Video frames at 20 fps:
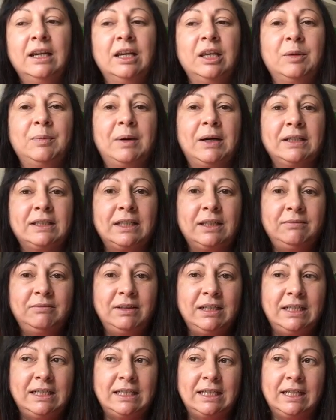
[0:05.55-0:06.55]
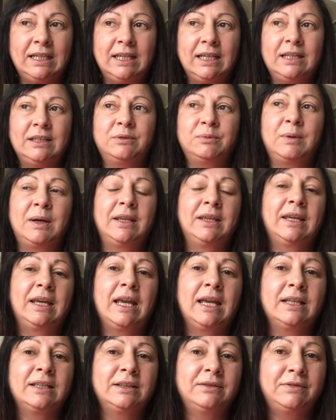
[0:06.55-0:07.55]
The part I'm reading is where the
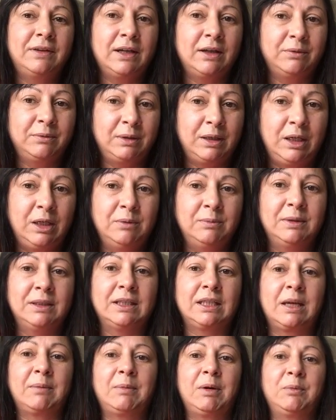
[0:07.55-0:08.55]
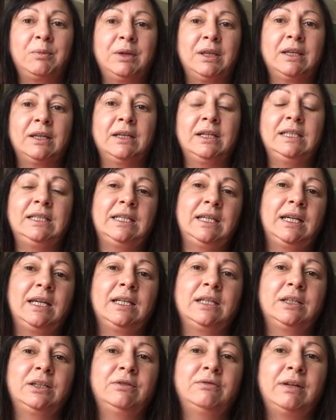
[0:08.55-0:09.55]
cats have helped the humans come up with an idea
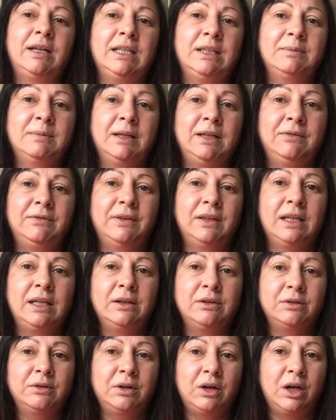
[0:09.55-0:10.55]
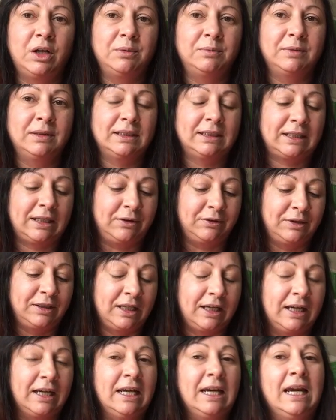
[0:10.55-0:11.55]
to raise money for the local homeless
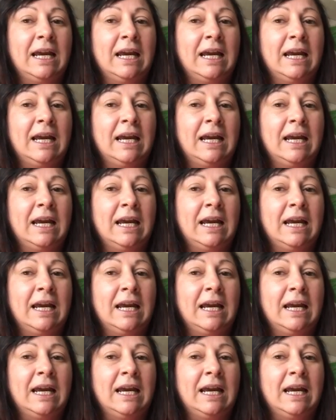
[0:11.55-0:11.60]
shelter,